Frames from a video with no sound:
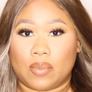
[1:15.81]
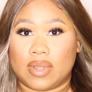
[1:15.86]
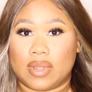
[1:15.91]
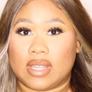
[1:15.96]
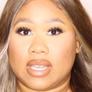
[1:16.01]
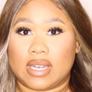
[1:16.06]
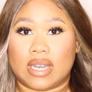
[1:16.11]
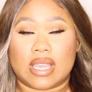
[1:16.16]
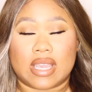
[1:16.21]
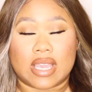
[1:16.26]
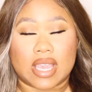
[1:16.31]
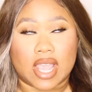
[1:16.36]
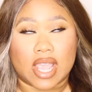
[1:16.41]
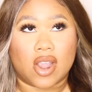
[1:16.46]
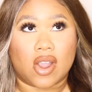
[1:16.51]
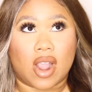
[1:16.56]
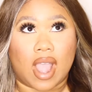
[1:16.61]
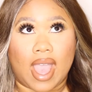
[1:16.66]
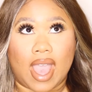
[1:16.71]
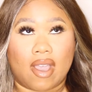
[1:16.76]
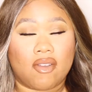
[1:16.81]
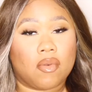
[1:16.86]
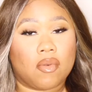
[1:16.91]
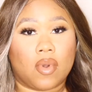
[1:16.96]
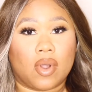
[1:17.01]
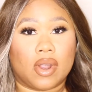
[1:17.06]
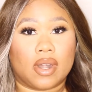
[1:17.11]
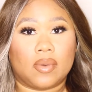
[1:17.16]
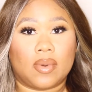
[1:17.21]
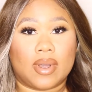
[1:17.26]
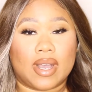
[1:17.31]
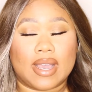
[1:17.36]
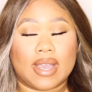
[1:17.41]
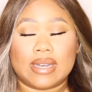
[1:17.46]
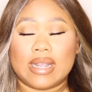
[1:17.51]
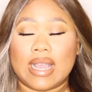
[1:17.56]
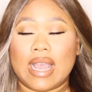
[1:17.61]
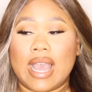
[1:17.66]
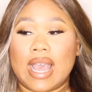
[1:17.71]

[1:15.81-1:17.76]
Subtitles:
within a year I haven't worn one,